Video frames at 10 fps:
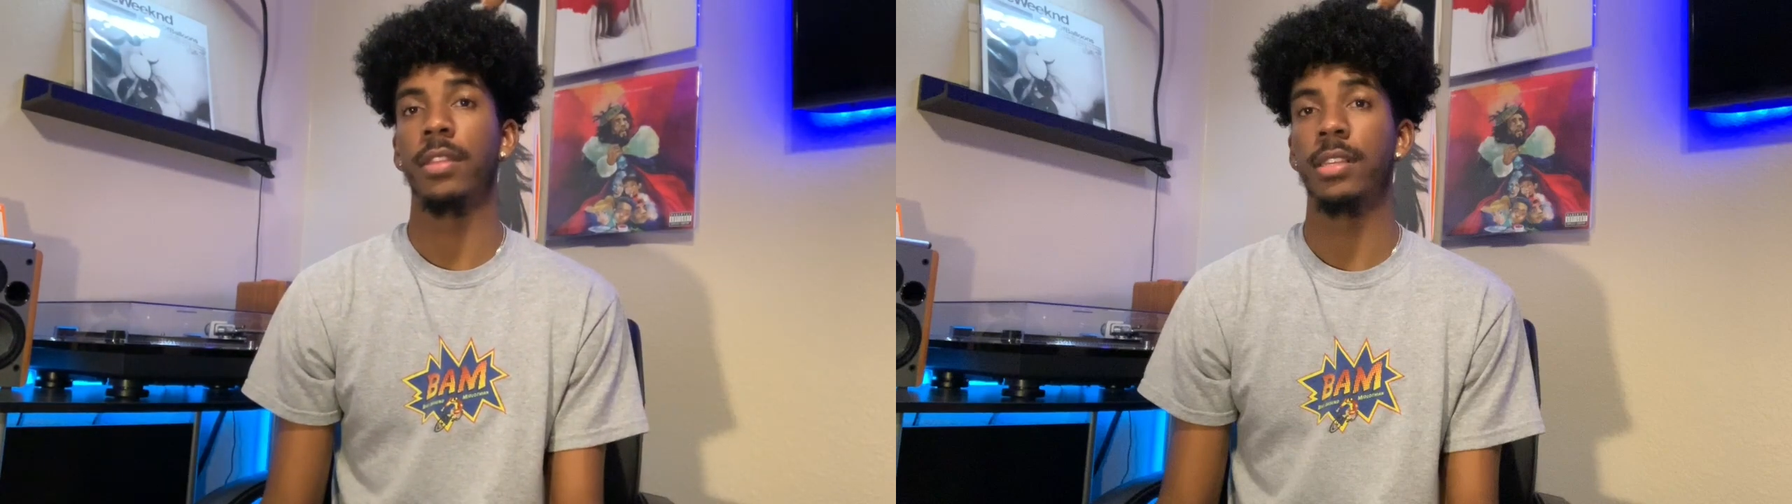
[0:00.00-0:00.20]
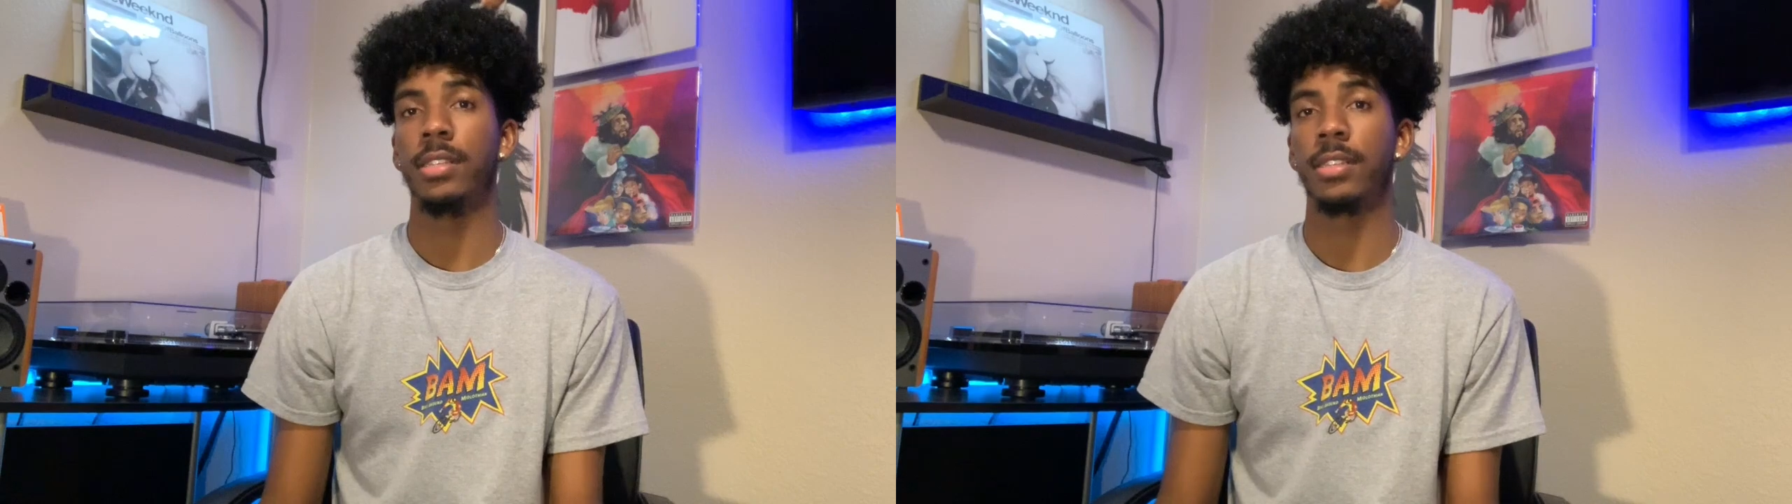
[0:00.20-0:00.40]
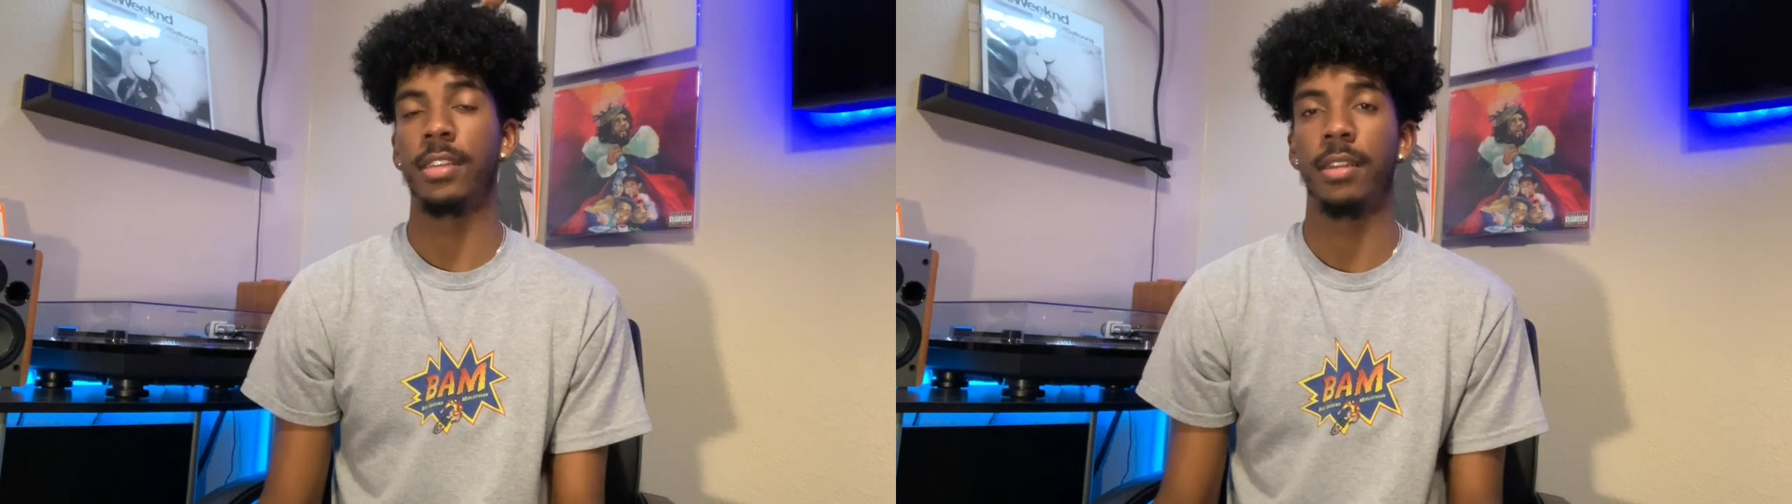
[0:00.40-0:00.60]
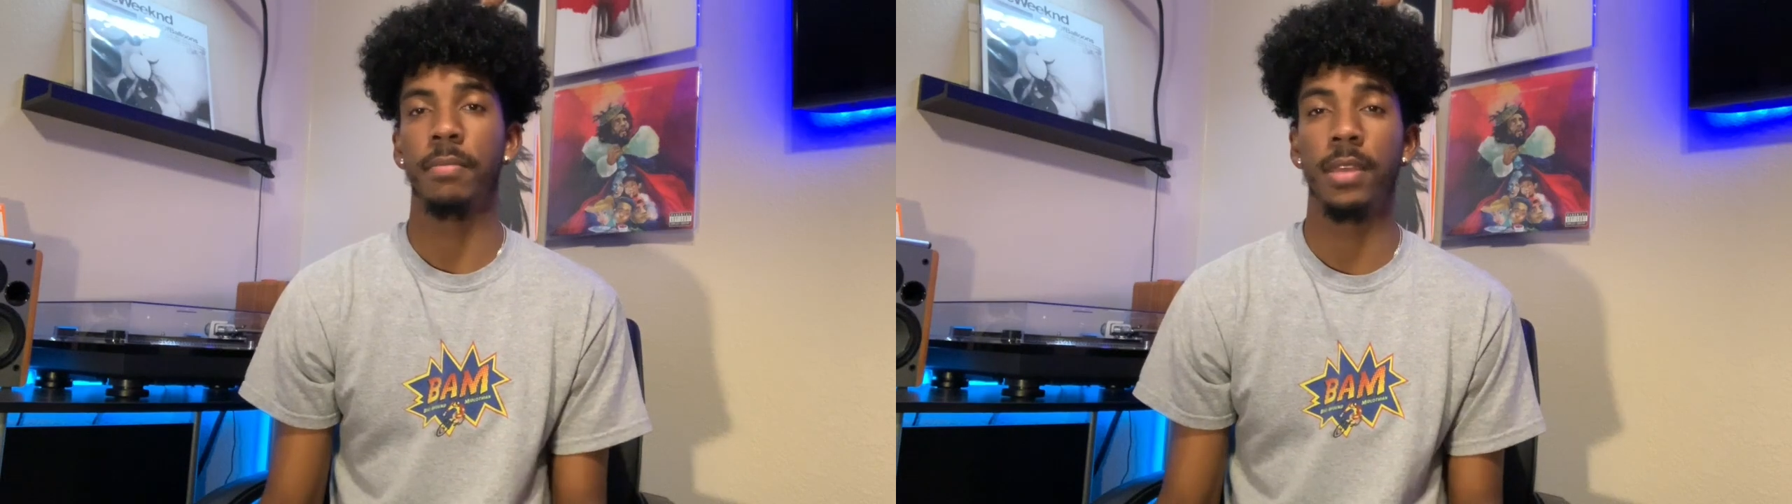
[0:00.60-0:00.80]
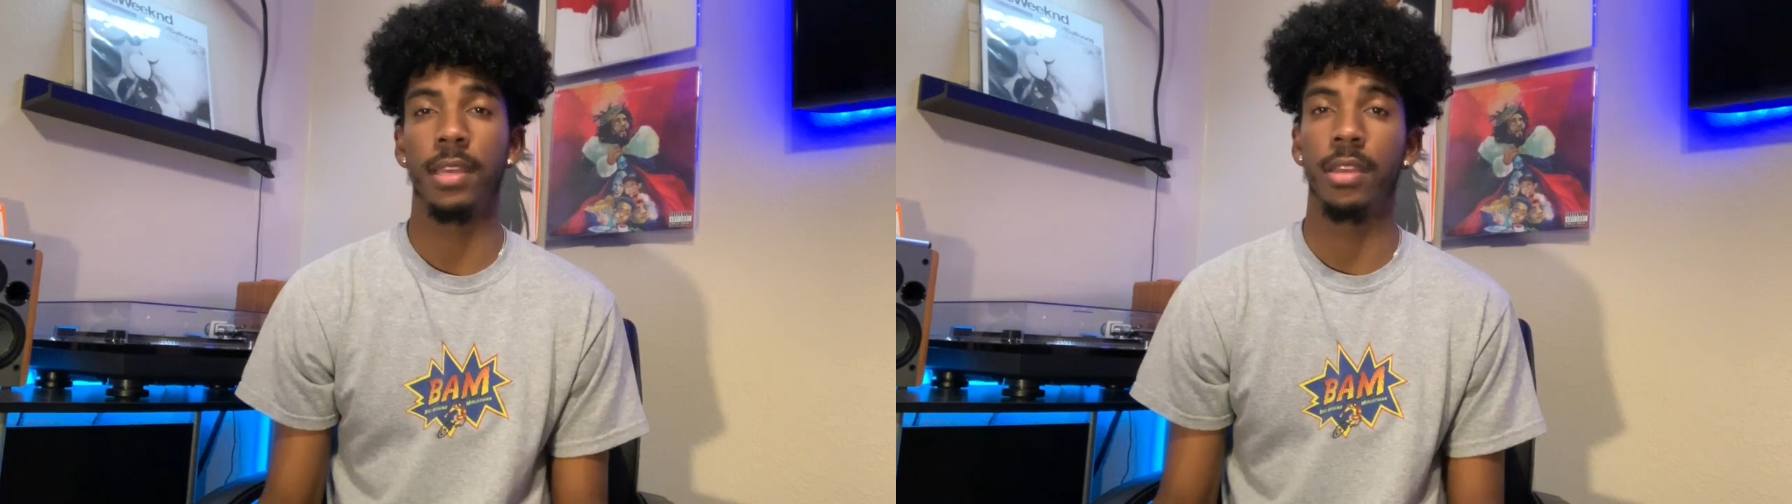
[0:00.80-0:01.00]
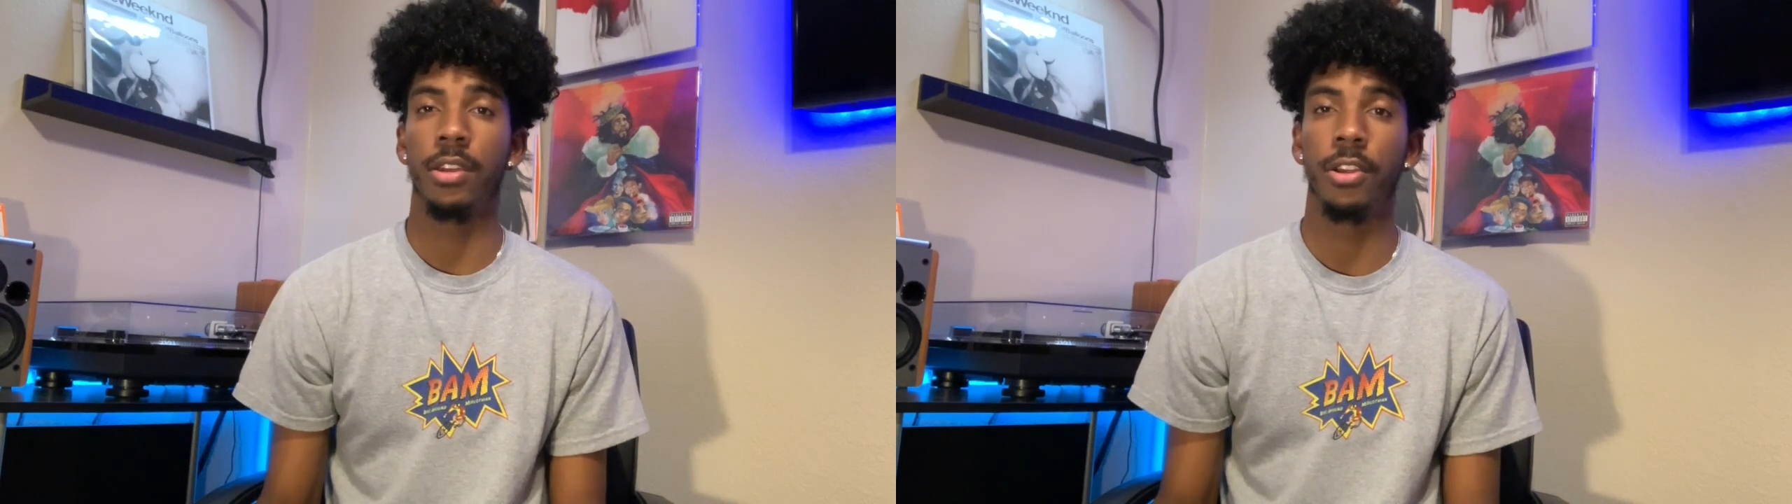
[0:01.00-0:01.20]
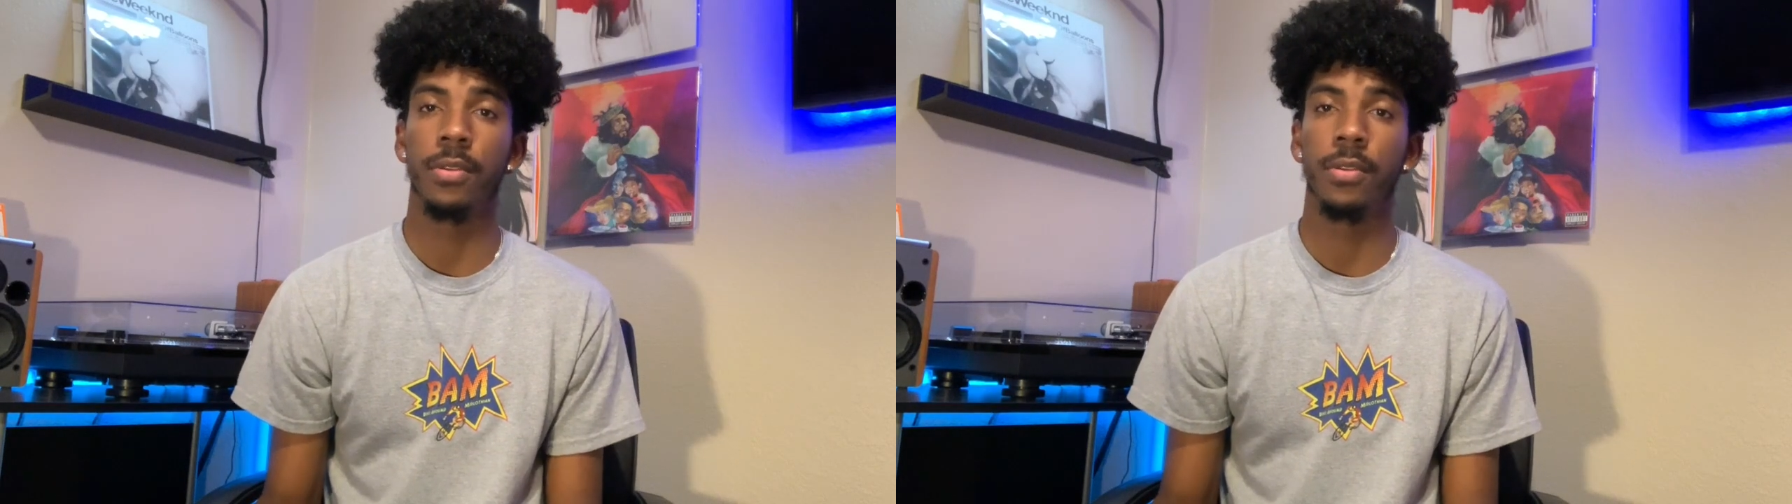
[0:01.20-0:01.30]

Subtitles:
this is gonna be,